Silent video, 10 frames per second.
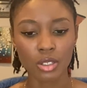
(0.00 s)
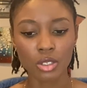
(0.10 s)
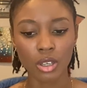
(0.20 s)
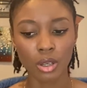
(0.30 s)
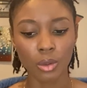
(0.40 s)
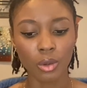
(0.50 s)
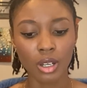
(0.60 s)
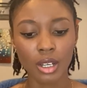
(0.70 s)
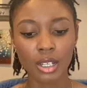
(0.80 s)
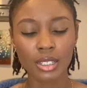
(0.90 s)
So
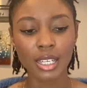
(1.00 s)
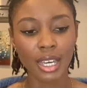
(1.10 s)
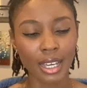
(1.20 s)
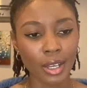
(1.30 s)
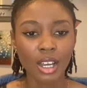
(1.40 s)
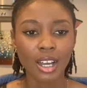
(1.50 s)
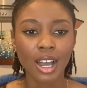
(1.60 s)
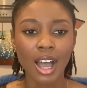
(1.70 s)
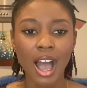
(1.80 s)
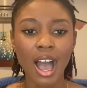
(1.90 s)
yeah,
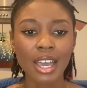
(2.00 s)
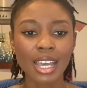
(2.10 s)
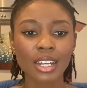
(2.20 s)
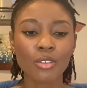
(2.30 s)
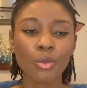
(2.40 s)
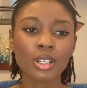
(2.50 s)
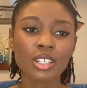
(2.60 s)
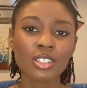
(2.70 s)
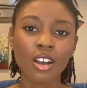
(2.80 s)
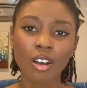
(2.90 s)
I kind of want to
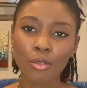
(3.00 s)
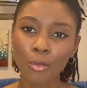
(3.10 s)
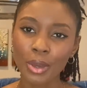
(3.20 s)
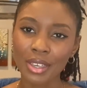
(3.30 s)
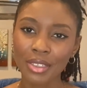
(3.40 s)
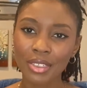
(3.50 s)
start off with